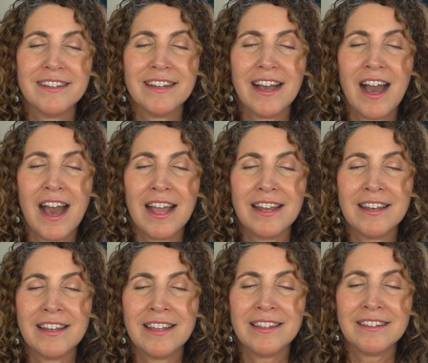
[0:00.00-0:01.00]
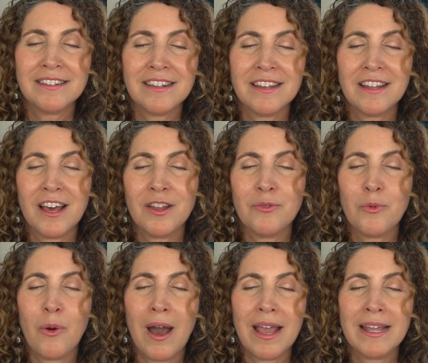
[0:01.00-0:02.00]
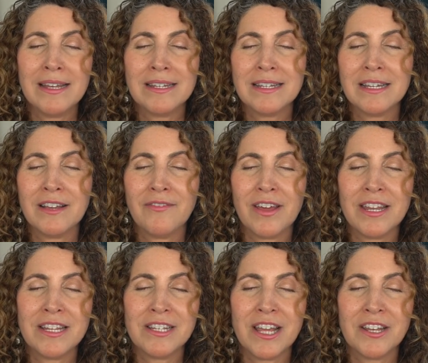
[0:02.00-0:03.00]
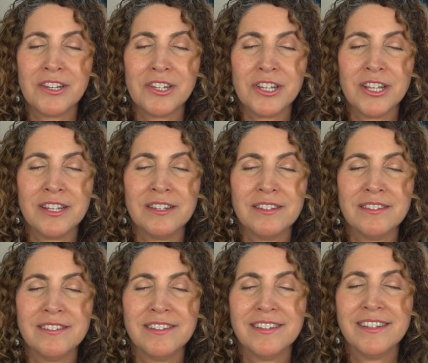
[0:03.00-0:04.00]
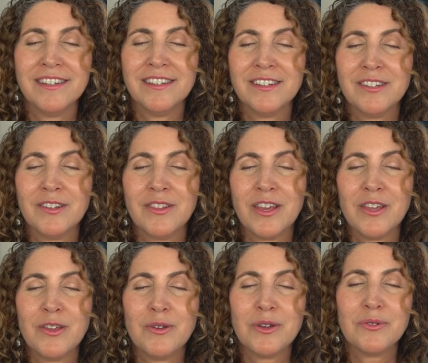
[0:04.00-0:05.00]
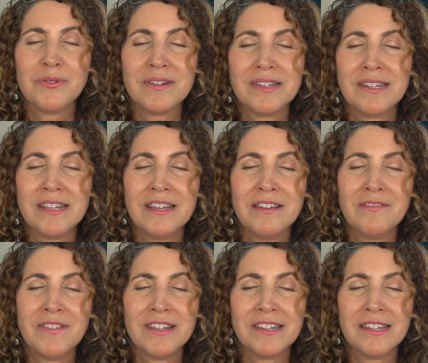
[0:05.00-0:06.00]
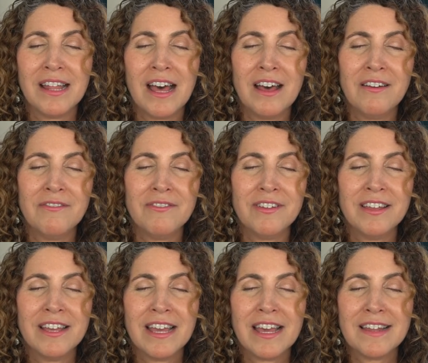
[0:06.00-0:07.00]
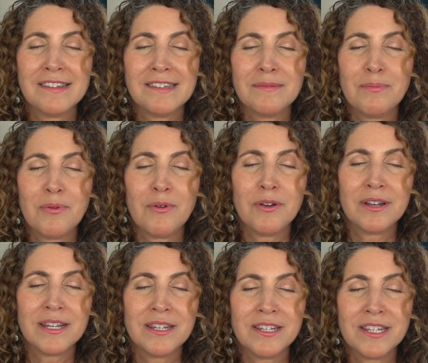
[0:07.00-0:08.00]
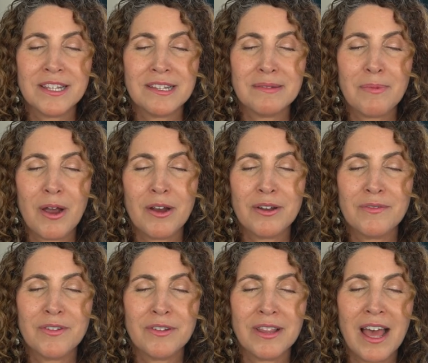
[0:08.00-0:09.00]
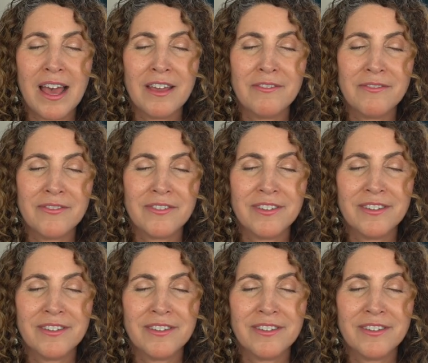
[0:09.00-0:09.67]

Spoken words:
kindness, and unwinding of any tension so that you can receive this love and support into this part of your life.